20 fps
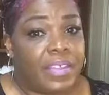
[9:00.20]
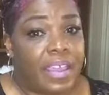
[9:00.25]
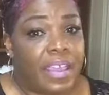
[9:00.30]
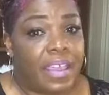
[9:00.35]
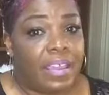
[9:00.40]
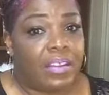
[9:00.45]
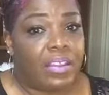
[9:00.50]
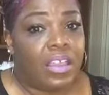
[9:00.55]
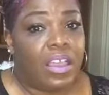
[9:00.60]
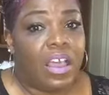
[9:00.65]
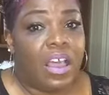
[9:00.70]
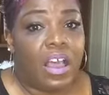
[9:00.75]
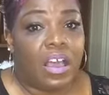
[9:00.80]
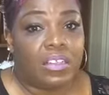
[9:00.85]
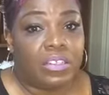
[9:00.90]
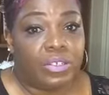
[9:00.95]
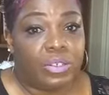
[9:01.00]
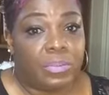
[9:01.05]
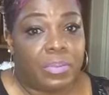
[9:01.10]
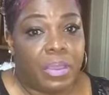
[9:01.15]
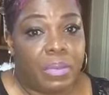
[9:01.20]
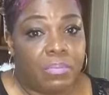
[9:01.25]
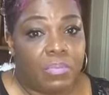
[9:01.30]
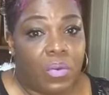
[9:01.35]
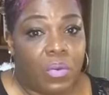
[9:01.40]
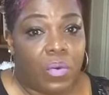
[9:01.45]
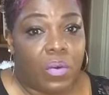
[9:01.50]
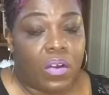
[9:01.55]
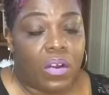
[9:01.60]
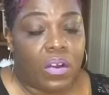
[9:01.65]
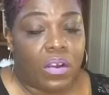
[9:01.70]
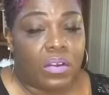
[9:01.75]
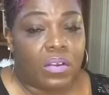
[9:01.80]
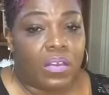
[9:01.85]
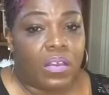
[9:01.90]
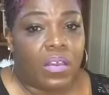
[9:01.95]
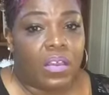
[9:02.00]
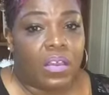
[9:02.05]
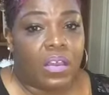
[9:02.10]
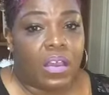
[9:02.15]
that a little bit more
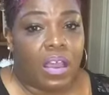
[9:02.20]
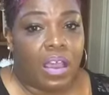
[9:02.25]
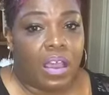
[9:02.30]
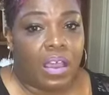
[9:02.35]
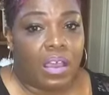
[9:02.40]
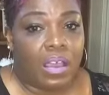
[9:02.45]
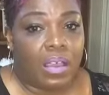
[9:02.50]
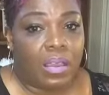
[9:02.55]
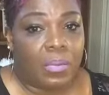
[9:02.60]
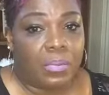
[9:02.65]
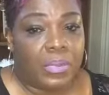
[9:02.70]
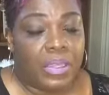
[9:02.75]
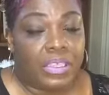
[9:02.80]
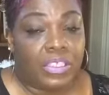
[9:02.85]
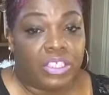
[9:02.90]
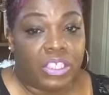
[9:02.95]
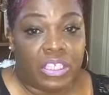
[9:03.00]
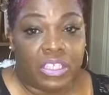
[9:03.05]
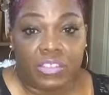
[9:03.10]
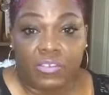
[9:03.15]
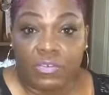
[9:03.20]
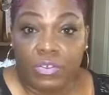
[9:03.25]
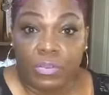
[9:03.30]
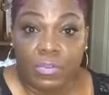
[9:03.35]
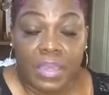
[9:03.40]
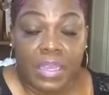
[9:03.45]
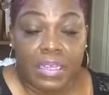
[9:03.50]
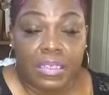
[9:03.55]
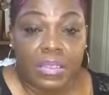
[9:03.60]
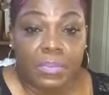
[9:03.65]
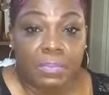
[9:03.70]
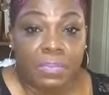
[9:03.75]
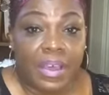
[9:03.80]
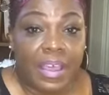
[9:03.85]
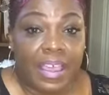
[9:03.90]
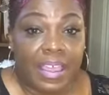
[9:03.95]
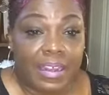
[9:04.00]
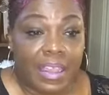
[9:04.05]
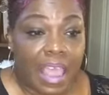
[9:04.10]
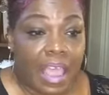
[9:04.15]
in just a few minutes.
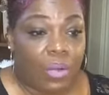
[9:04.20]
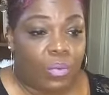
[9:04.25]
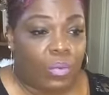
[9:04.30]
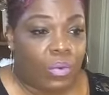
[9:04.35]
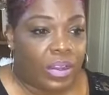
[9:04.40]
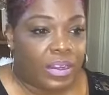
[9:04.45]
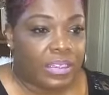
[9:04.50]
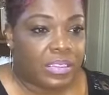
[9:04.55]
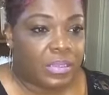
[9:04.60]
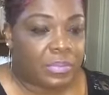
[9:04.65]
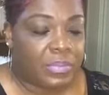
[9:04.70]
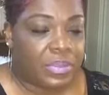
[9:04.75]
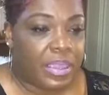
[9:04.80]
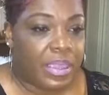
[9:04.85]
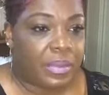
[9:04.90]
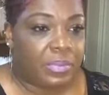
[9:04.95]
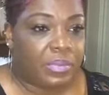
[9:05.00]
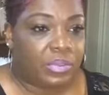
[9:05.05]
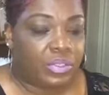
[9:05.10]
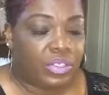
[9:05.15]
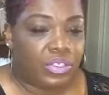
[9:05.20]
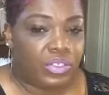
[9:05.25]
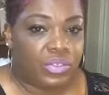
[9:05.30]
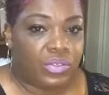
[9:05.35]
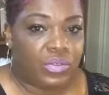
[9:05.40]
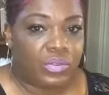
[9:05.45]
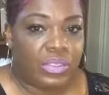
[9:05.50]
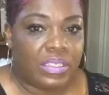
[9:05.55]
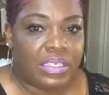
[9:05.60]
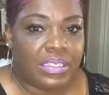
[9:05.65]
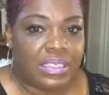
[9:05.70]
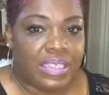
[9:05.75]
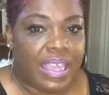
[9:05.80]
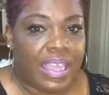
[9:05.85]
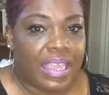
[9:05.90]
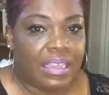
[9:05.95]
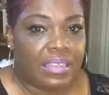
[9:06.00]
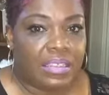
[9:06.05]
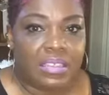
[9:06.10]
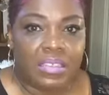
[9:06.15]
But I wanted to be able to
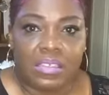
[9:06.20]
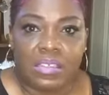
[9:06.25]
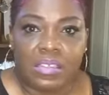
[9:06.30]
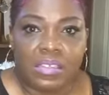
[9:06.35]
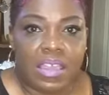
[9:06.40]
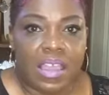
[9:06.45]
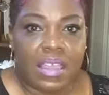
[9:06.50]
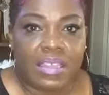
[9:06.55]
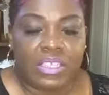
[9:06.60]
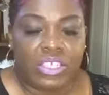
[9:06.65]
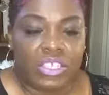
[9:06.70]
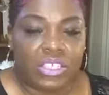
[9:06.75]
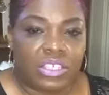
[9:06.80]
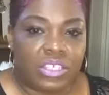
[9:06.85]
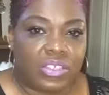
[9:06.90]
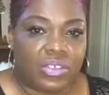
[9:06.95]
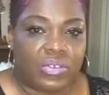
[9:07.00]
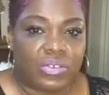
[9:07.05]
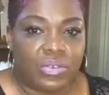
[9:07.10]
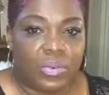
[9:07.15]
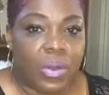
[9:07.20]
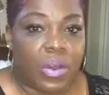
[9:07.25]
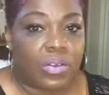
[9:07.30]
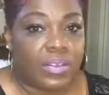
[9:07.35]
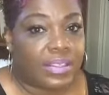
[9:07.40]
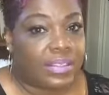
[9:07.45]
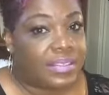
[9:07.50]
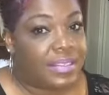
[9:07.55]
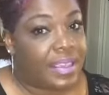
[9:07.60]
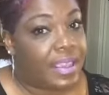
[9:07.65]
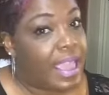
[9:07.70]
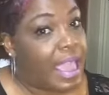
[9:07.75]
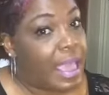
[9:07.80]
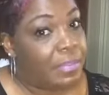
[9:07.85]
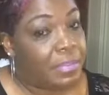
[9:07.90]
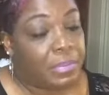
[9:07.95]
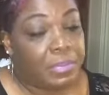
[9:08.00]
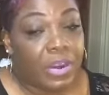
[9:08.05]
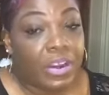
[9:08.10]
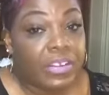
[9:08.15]
today, this is not just so you all can say
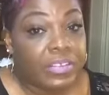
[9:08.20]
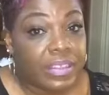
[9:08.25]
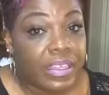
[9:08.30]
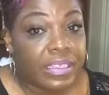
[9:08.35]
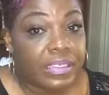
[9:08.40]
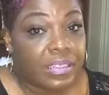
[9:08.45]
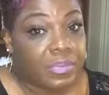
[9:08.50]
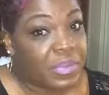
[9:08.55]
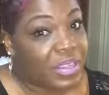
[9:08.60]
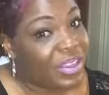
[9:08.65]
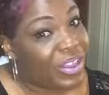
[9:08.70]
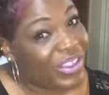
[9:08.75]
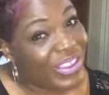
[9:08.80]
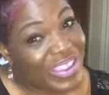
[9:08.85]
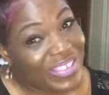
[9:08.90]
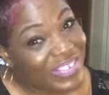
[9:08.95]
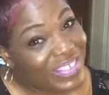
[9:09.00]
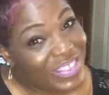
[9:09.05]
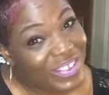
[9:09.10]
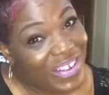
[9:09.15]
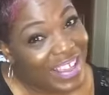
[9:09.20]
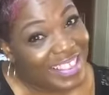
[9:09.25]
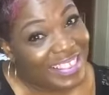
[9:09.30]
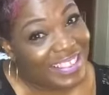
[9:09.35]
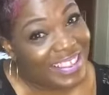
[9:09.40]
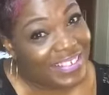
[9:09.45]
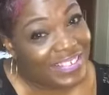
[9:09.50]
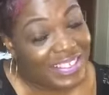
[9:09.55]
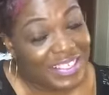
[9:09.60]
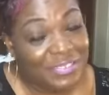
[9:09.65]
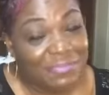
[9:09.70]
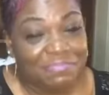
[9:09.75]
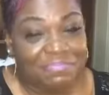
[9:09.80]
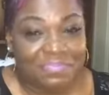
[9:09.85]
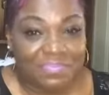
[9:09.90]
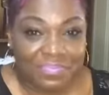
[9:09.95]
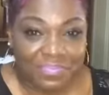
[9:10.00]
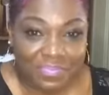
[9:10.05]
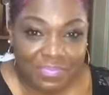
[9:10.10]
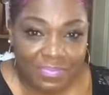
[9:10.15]
happy birthday to me, even though I love it.
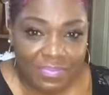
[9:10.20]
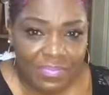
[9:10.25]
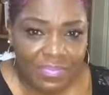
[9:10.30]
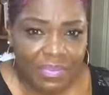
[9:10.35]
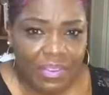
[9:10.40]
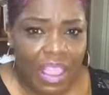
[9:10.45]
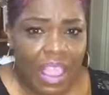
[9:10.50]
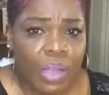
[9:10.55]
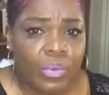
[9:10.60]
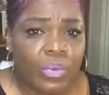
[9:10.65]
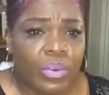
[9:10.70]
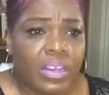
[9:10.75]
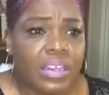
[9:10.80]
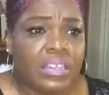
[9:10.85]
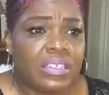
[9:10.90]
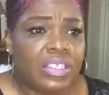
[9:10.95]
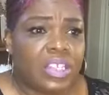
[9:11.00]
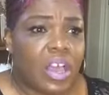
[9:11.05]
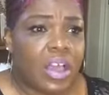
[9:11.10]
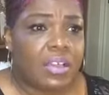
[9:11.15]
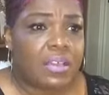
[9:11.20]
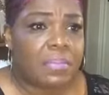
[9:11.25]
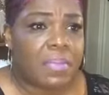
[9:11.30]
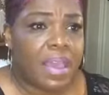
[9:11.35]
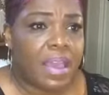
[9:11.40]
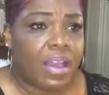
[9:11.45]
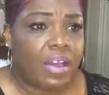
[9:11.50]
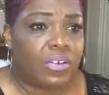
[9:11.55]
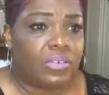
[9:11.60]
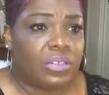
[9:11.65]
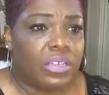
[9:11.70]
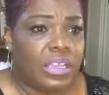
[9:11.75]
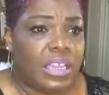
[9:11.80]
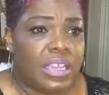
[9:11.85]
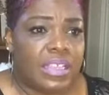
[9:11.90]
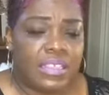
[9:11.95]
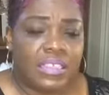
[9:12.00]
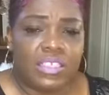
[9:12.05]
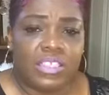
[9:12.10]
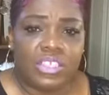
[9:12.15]
I wanted to talk about,
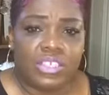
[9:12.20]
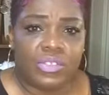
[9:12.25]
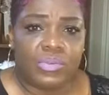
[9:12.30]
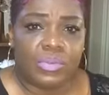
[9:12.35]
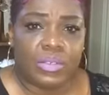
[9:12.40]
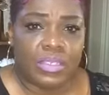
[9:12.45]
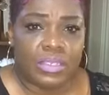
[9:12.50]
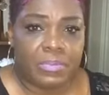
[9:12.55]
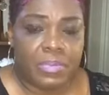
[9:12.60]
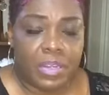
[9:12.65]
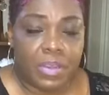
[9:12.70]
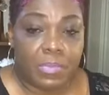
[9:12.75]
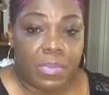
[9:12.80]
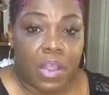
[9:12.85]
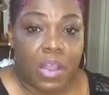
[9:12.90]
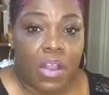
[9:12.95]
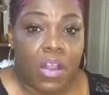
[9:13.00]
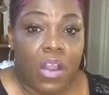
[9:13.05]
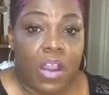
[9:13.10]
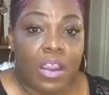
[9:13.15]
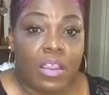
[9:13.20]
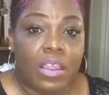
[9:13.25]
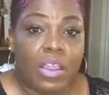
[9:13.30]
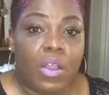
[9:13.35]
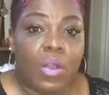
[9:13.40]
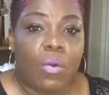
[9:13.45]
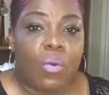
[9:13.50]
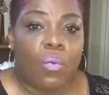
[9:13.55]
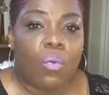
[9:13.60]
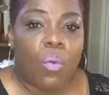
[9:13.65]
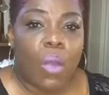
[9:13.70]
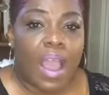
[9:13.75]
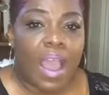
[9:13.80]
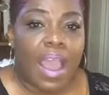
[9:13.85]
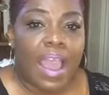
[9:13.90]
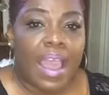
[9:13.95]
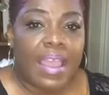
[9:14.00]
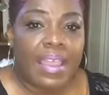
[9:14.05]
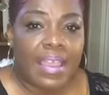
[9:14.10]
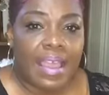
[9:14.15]
this has just really been on my heart,
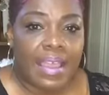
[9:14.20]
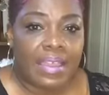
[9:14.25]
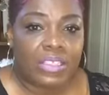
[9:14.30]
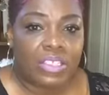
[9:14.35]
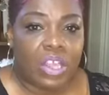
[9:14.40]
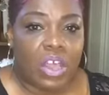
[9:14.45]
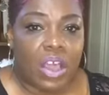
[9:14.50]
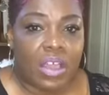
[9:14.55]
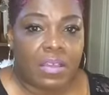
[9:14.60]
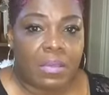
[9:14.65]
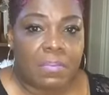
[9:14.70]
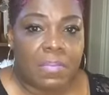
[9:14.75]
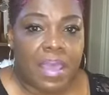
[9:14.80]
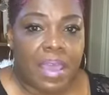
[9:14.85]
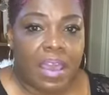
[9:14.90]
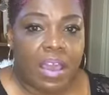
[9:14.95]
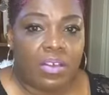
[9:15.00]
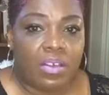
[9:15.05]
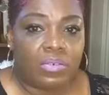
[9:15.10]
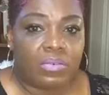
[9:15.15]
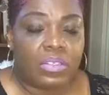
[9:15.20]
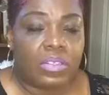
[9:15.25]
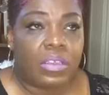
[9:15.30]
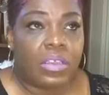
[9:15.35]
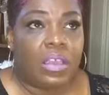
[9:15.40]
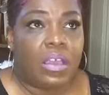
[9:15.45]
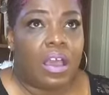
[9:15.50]
why I talk about,